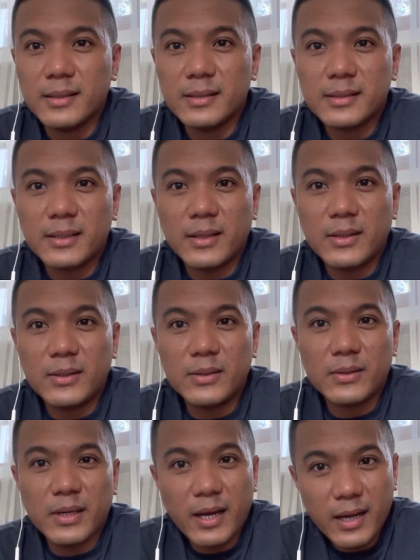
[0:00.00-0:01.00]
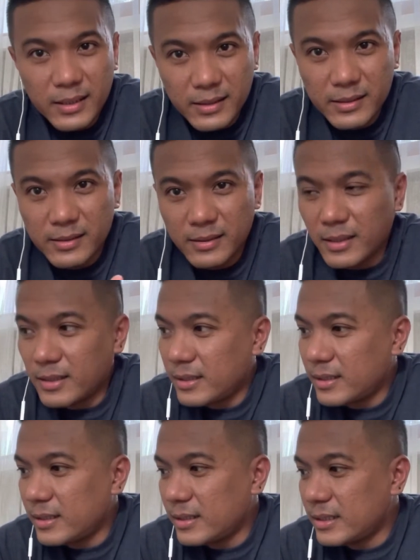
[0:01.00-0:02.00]
So yeah,
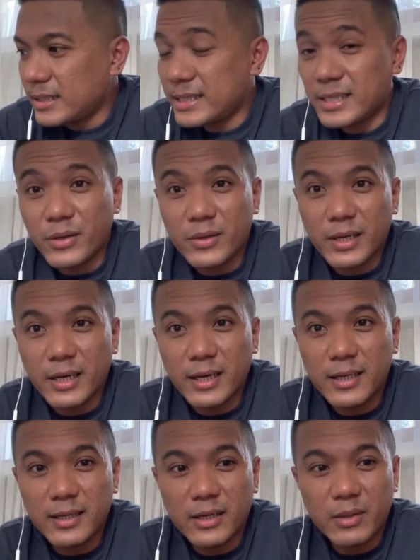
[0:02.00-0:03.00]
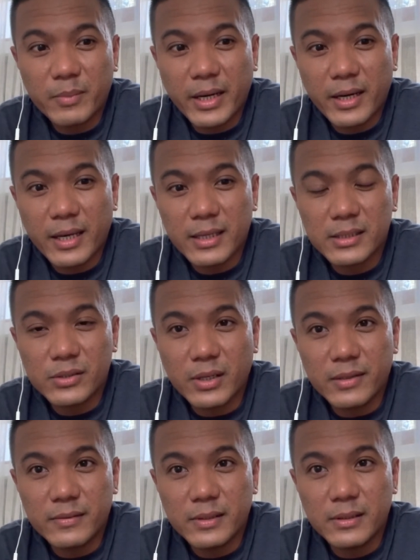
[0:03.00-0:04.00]
see you again on my next
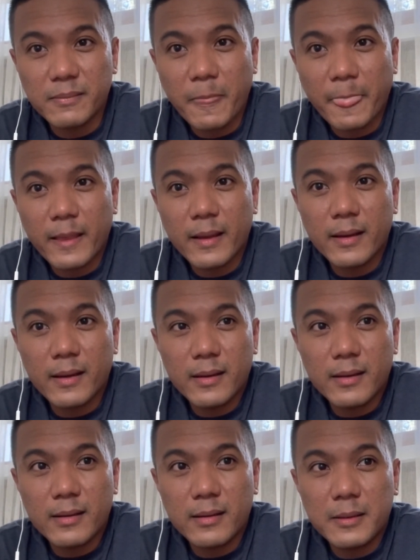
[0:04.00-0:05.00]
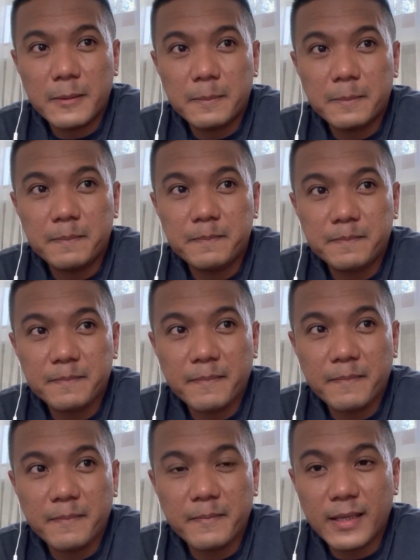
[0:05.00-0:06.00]
travel, um,
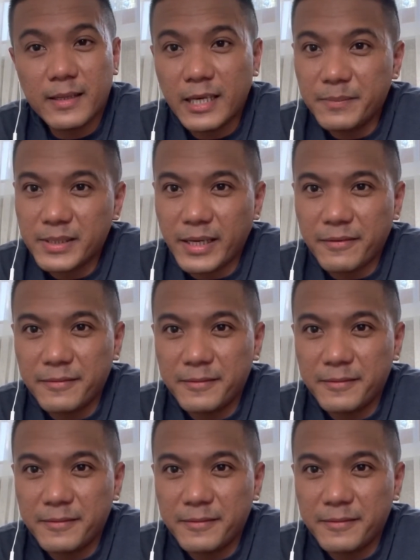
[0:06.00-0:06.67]
and keep safe.